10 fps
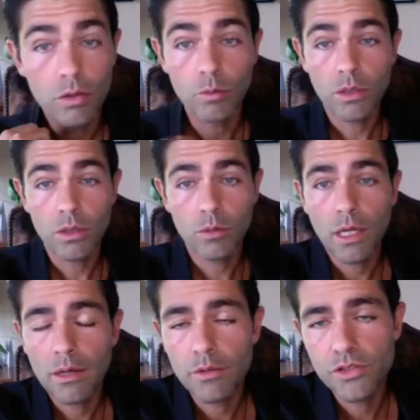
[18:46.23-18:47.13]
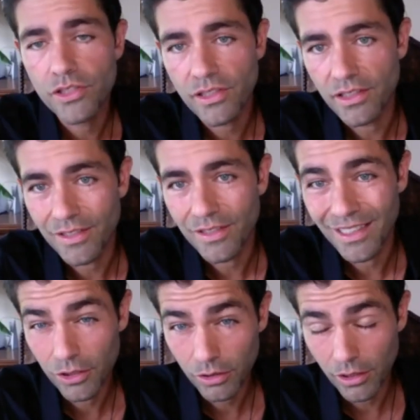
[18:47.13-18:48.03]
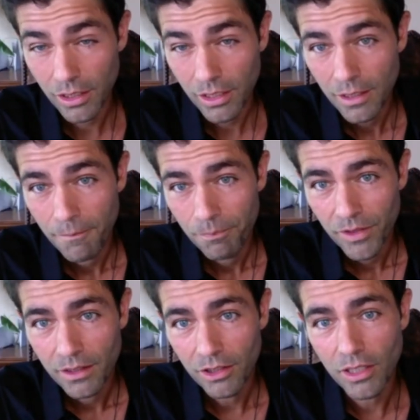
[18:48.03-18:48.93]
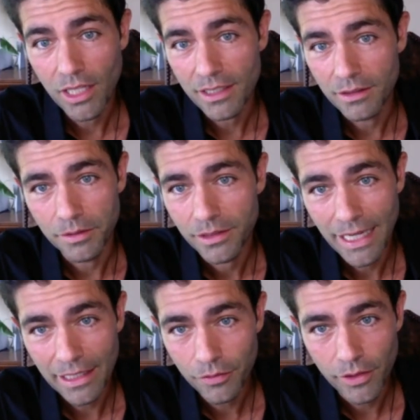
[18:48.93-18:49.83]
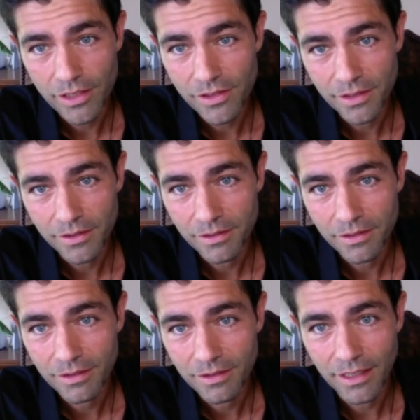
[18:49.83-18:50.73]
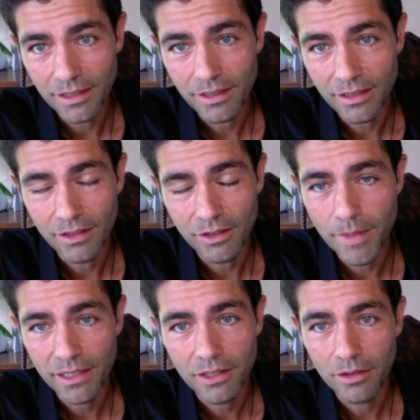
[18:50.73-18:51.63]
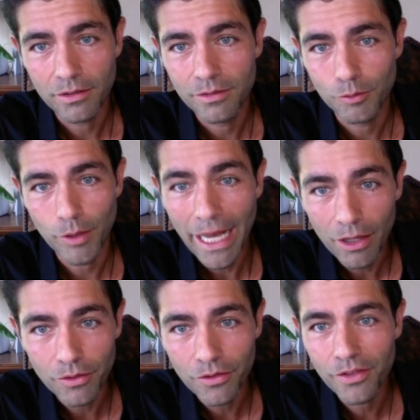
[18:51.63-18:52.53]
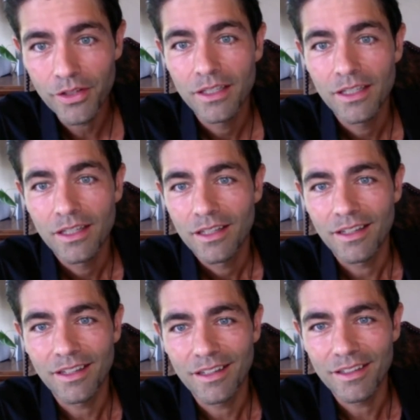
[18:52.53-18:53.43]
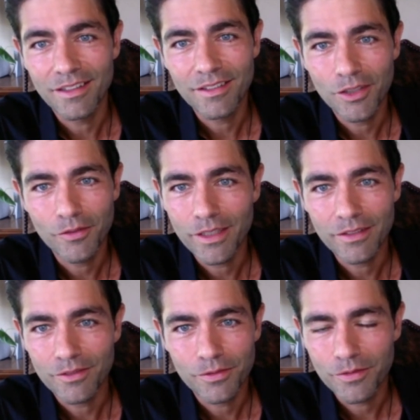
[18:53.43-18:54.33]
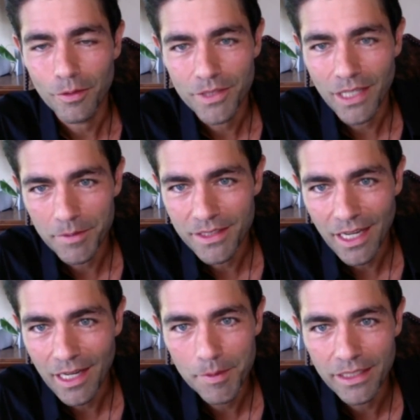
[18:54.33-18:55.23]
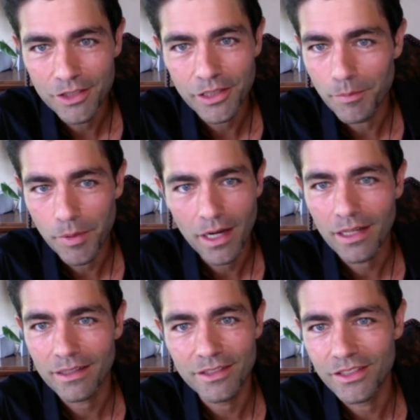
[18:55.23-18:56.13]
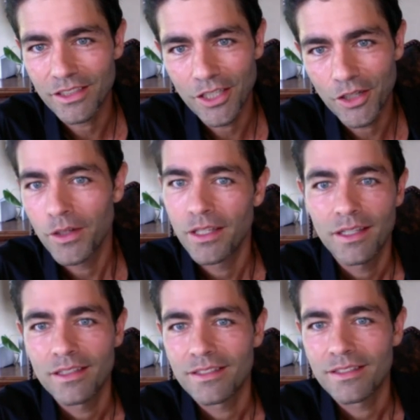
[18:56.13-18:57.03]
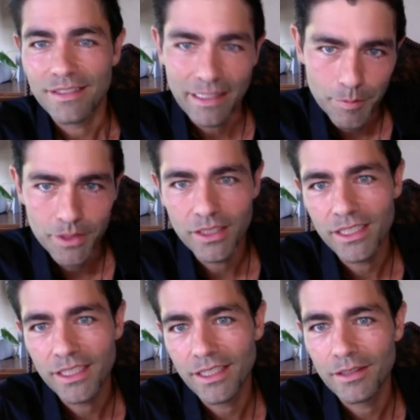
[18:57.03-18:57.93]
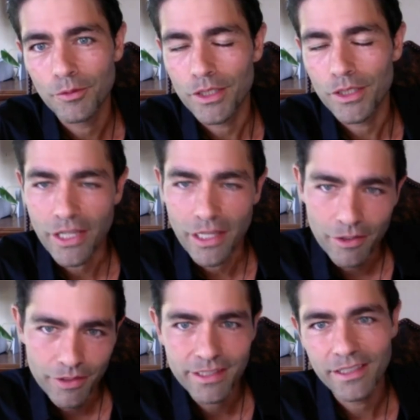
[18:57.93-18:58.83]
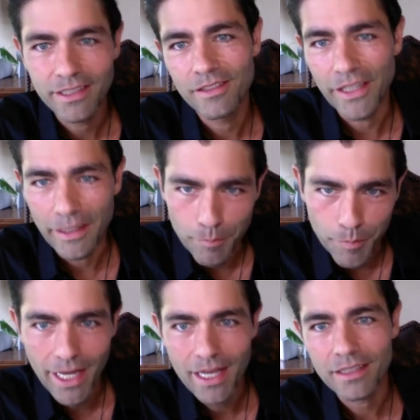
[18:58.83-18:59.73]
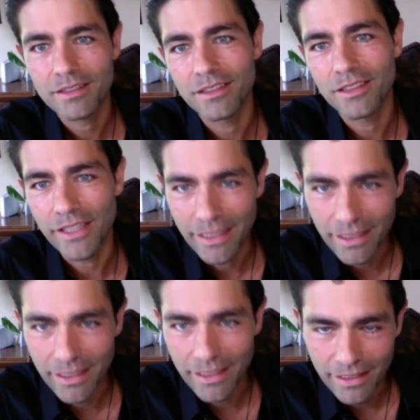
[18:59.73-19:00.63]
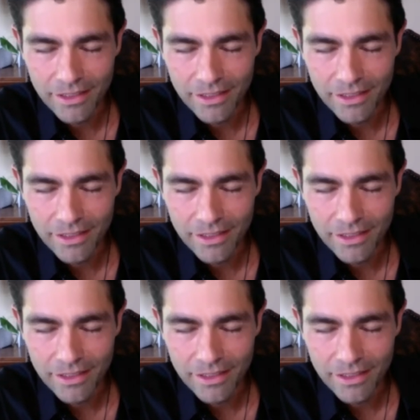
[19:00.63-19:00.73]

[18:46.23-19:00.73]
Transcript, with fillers: well, I was just going to say, you know, look, there are a lot of catchphrases that, you know, make their rounds, uh, you know, f- from time to time in each epoch. There's, you know, sustainability, regenerative, impact, you know, E S G,